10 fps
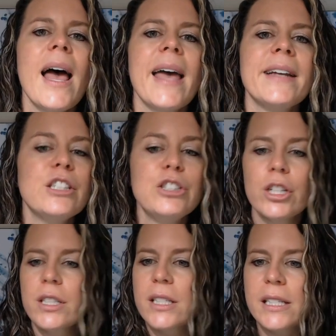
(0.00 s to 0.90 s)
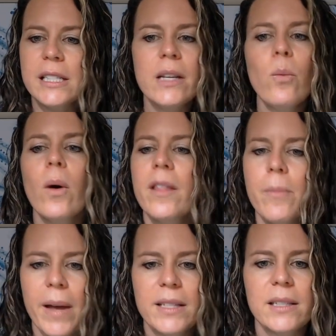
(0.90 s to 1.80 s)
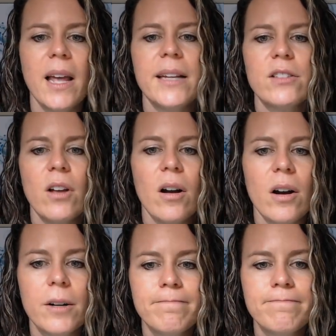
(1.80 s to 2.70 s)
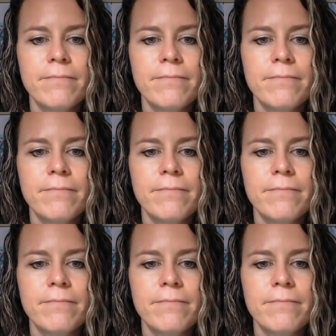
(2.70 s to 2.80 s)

and just see where the best lights are.